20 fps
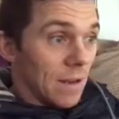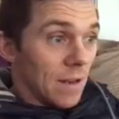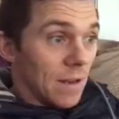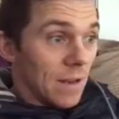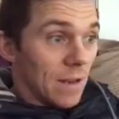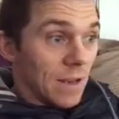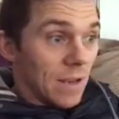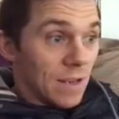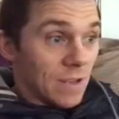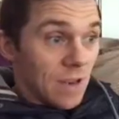
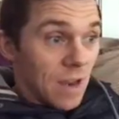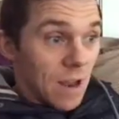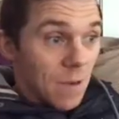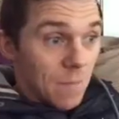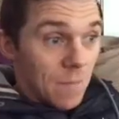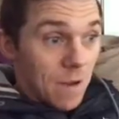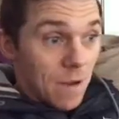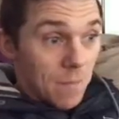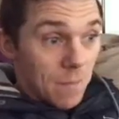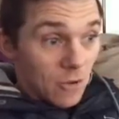
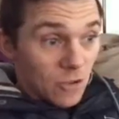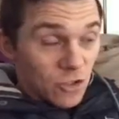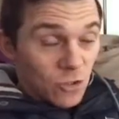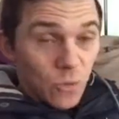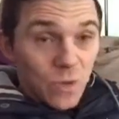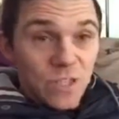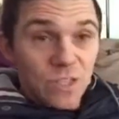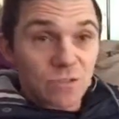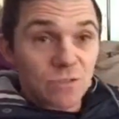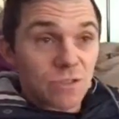I'm on
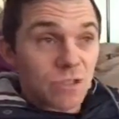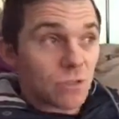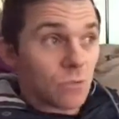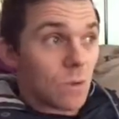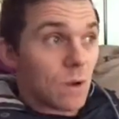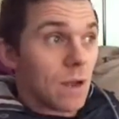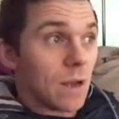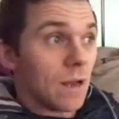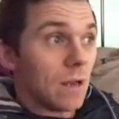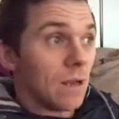Twitter as
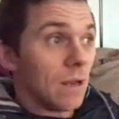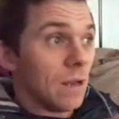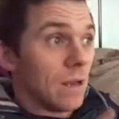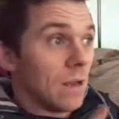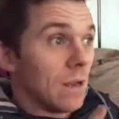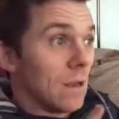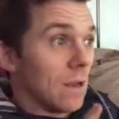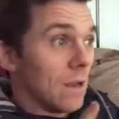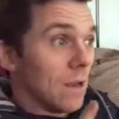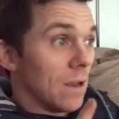well.
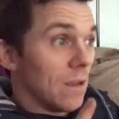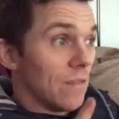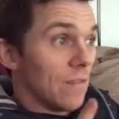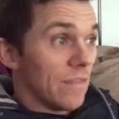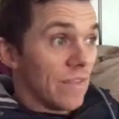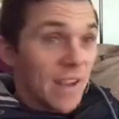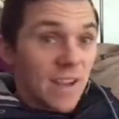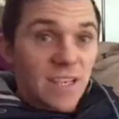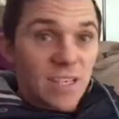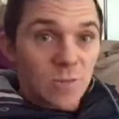
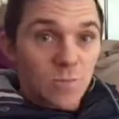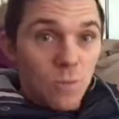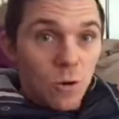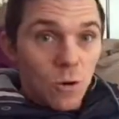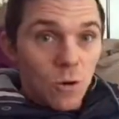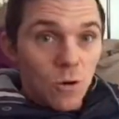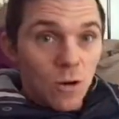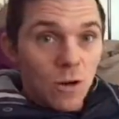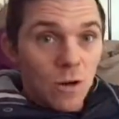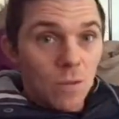
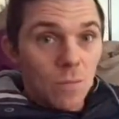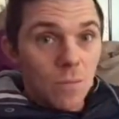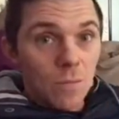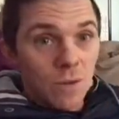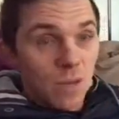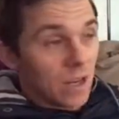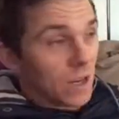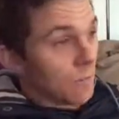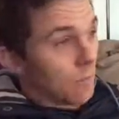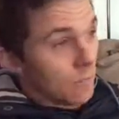Facebook,
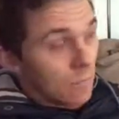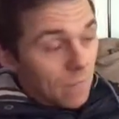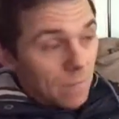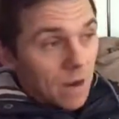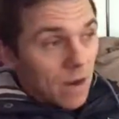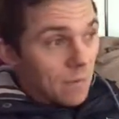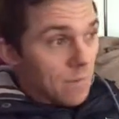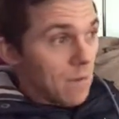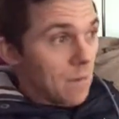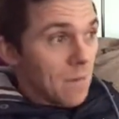you can
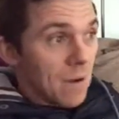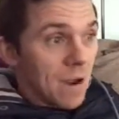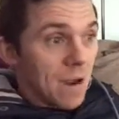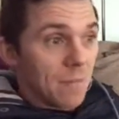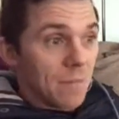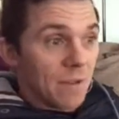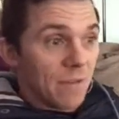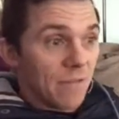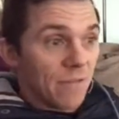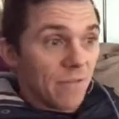add me by
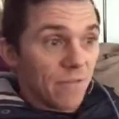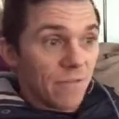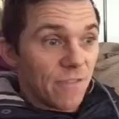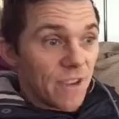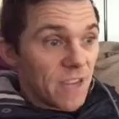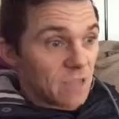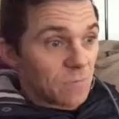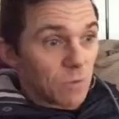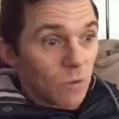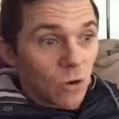my
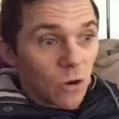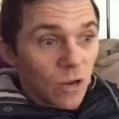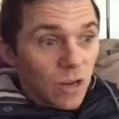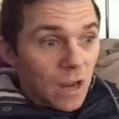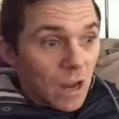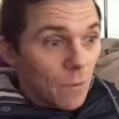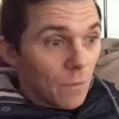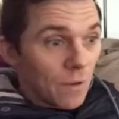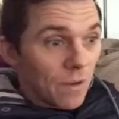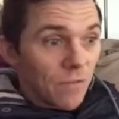Facebook
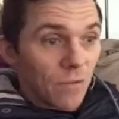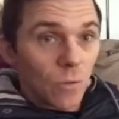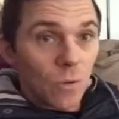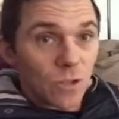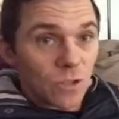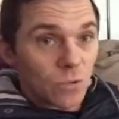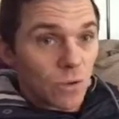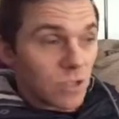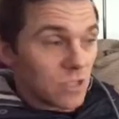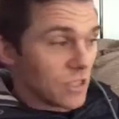account if you
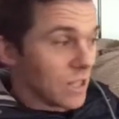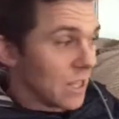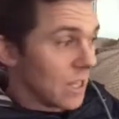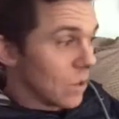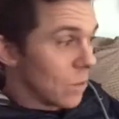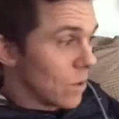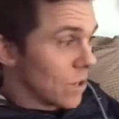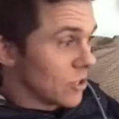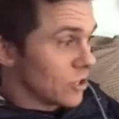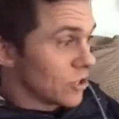want to ask any
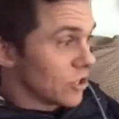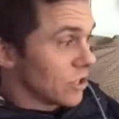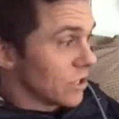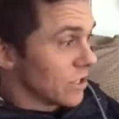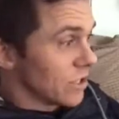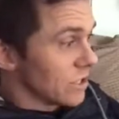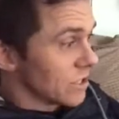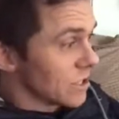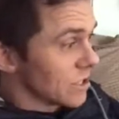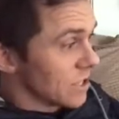
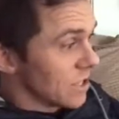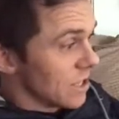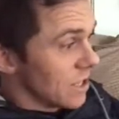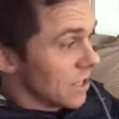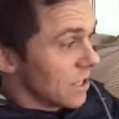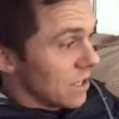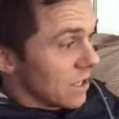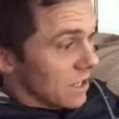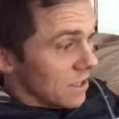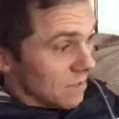questions.
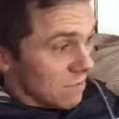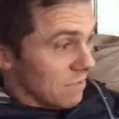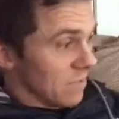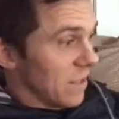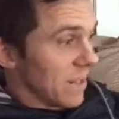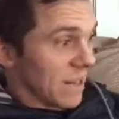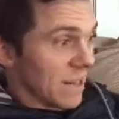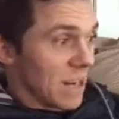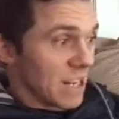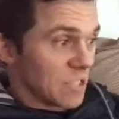
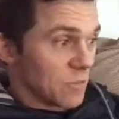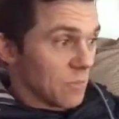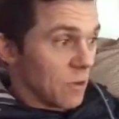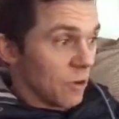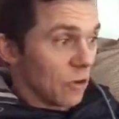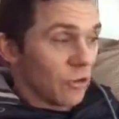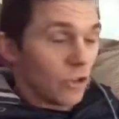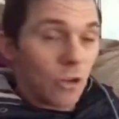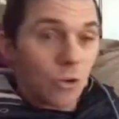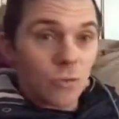You can ask me
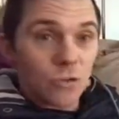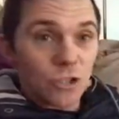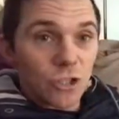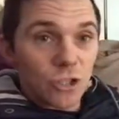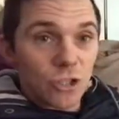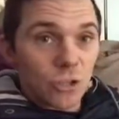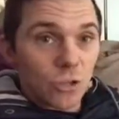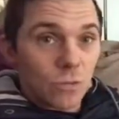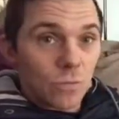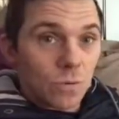on
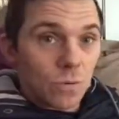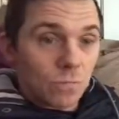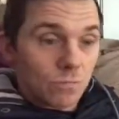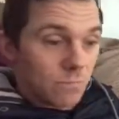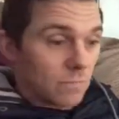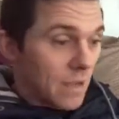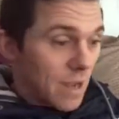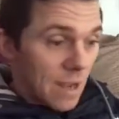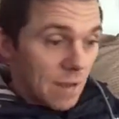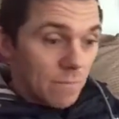YouTube.
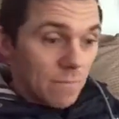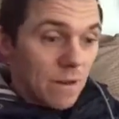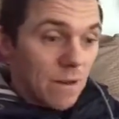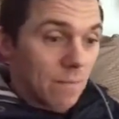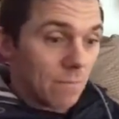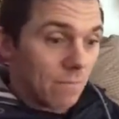Yeah,